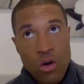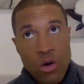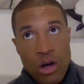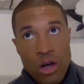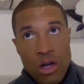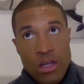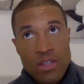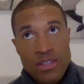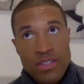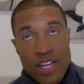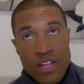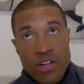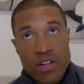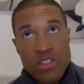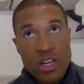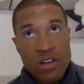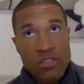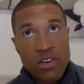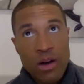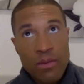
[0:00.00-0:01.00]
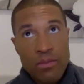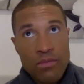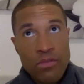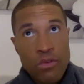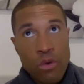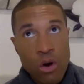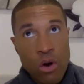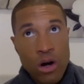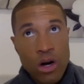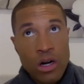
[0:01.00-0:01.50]
set yourself up
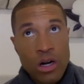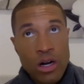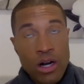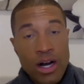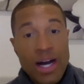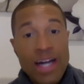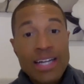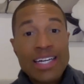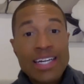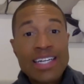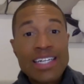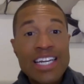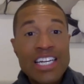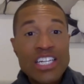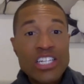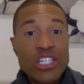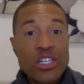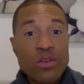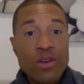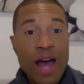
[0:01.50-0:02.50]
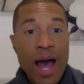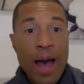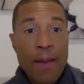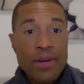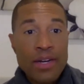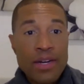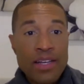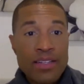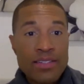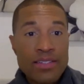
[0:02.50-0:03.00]
for unconditional
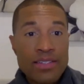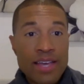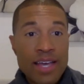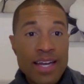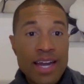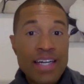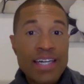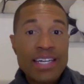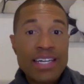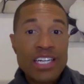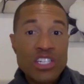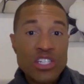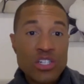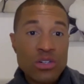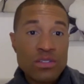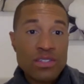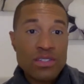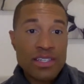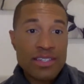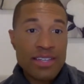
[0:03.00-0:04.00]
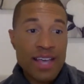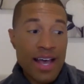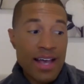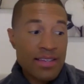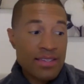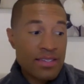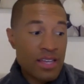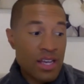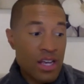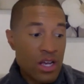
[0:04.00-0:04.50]
happiness and unconditional
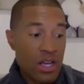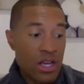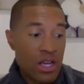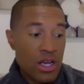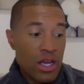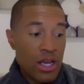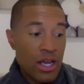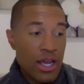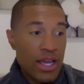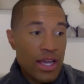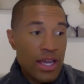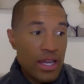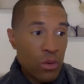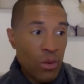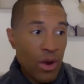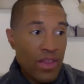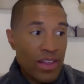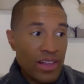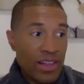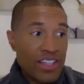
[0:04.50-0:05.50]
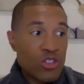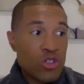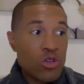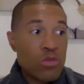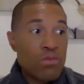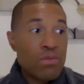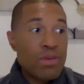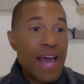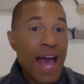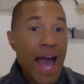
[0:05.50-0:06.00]
success in a way that lets you
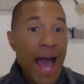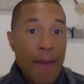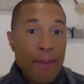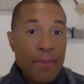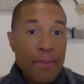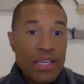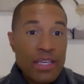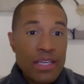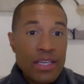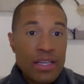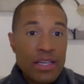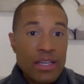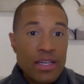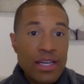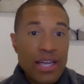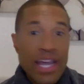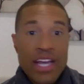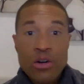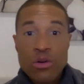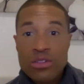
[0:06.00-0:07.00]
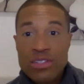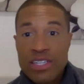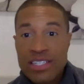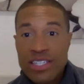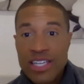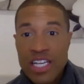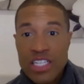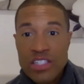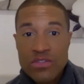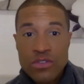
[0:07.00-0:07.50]
be happy and or
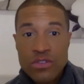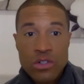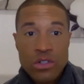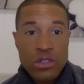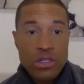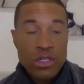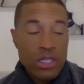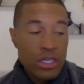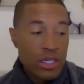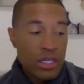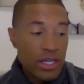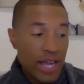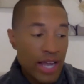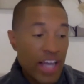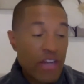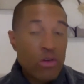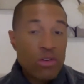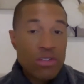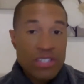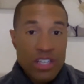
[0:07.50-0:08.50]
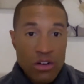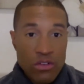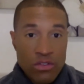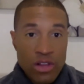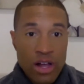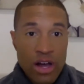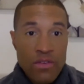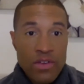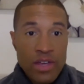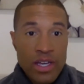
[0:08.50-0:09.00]
successful and or
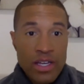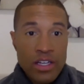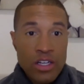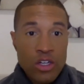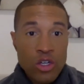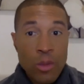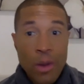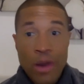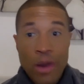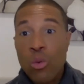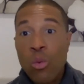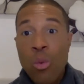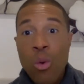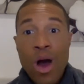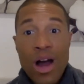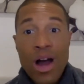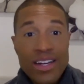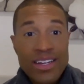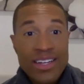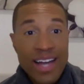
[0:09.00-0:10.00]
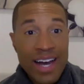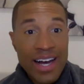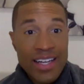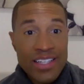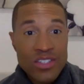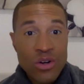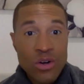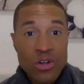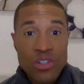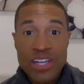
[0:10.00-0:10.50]
self-loving, no matter what does
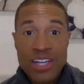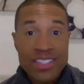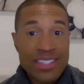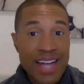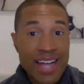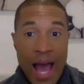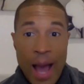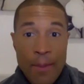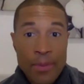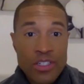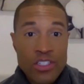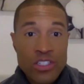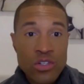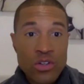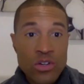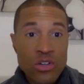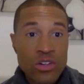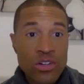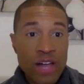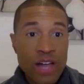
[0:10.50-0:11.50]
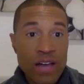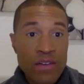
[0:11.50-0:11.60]
or doesn't happen to you in your life,